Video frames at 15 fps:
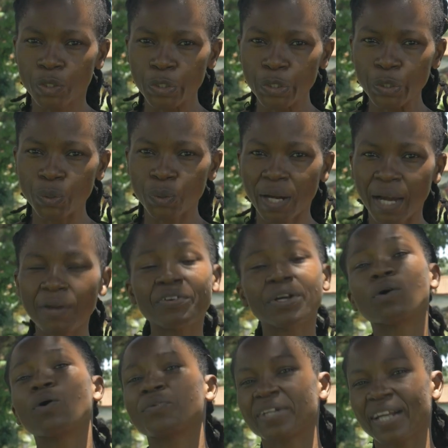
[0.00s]

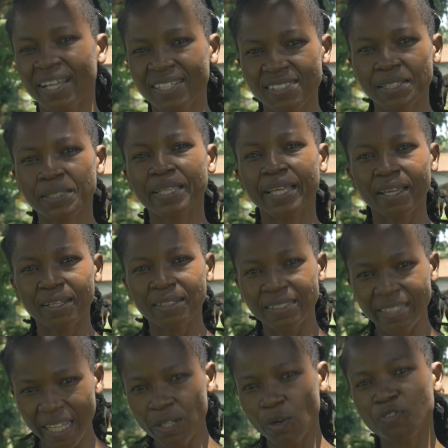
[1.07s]
recognizing the
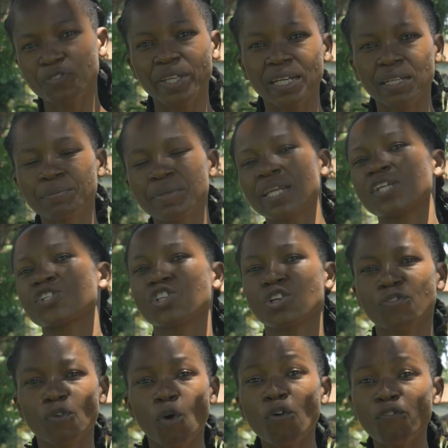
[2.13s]
day of the elimination
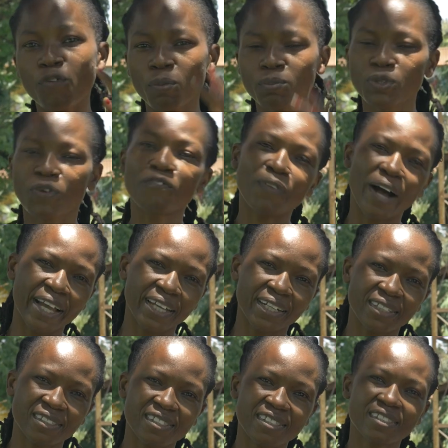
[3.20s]
of all forms of
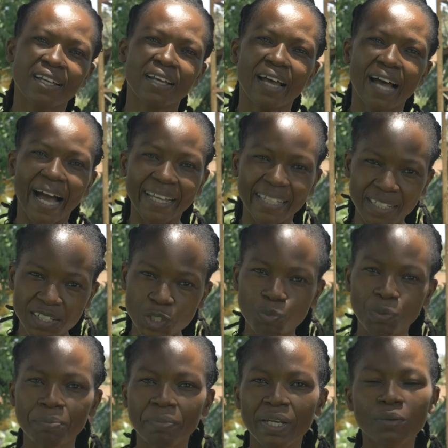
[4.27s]
violence against
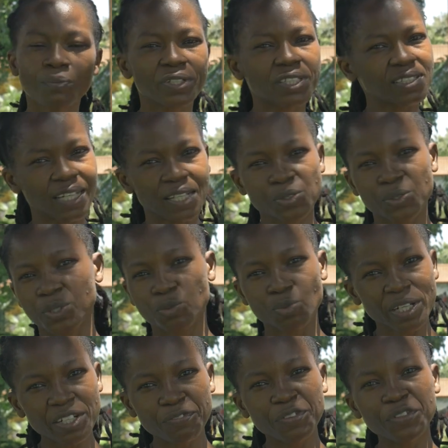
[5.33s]
women, which starts on the
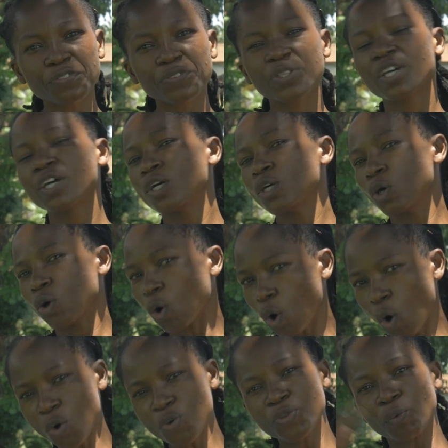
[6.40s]
25th,
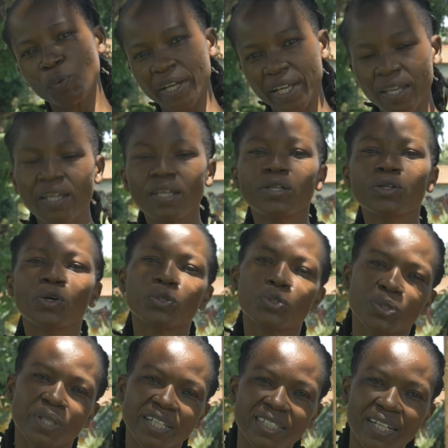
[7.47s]
all the way, you know,
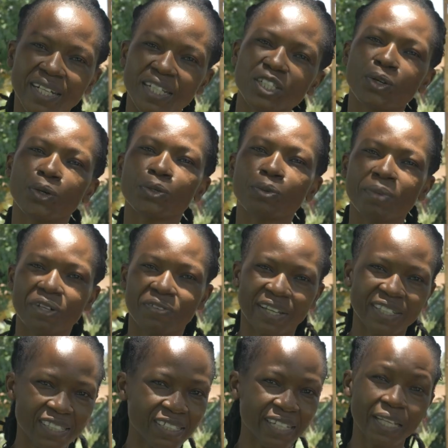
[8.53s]
to the International Human
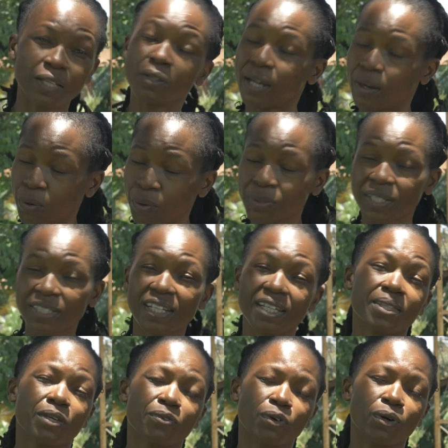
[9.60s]
Rights Day on the
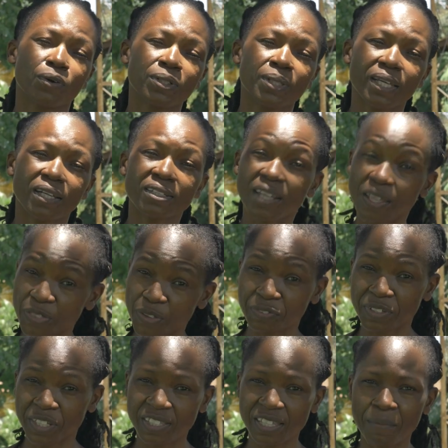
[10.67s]
10th of, on the 10th
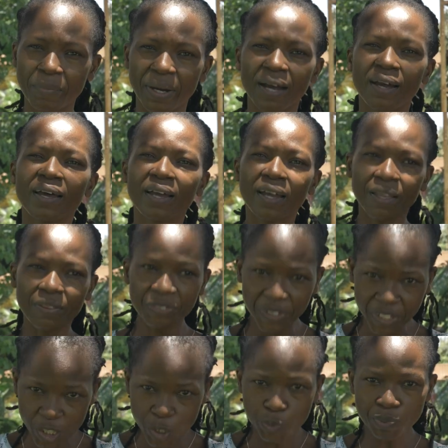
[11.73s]
of December.
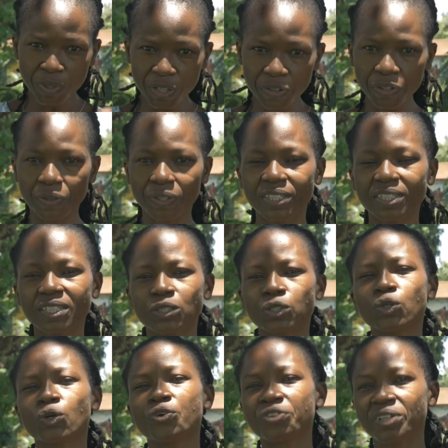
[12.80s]
This period, you
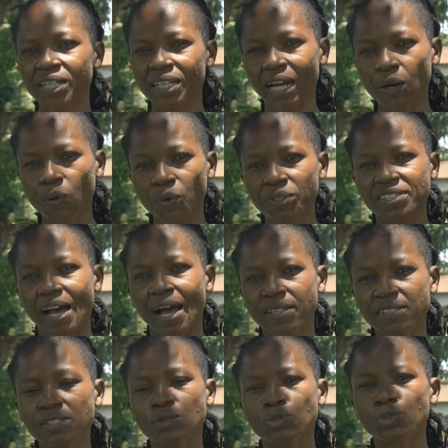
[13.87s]
know, really accords
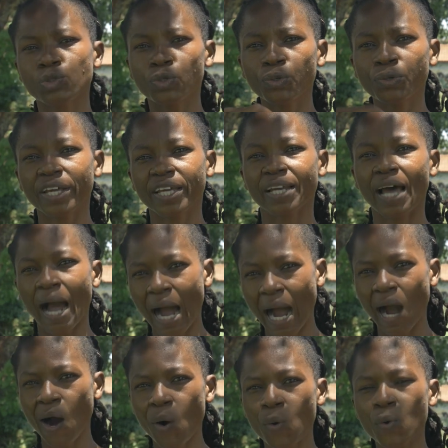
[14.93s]
us to look at
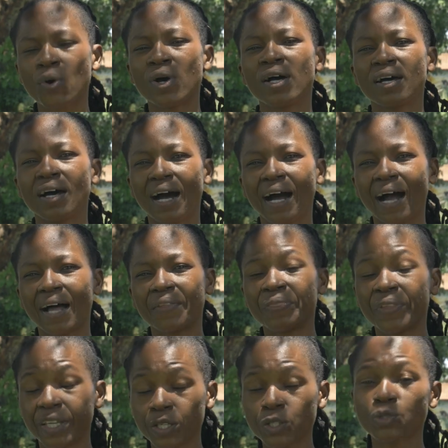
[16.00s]
how
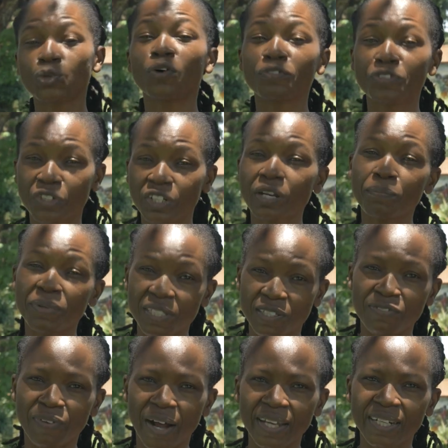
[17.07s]
the issue of gender-based
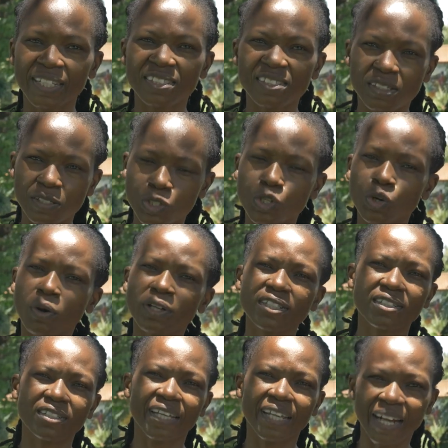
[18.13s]
violence is
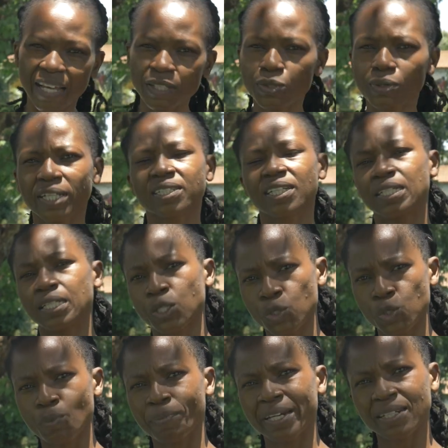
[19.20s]
not an isolated
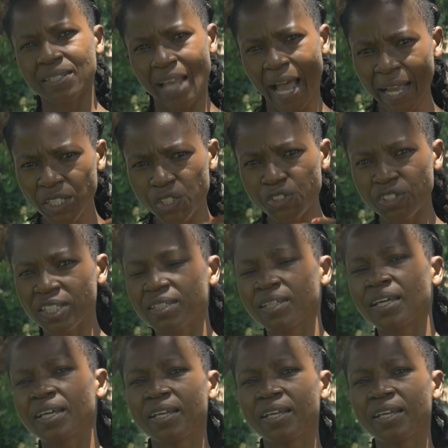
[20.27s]
issue, but it actually